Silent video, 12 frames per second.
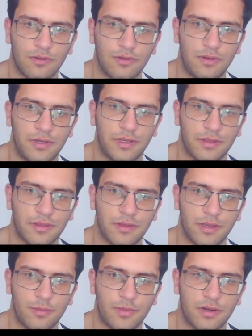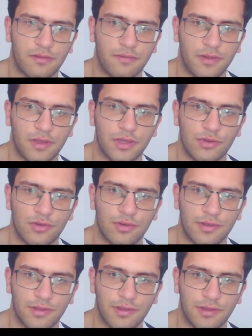Alright, Emran, thank
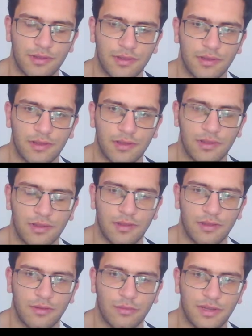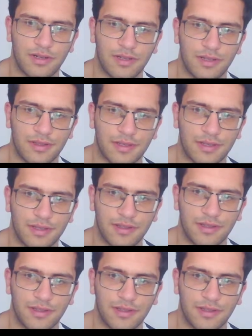you. One hit.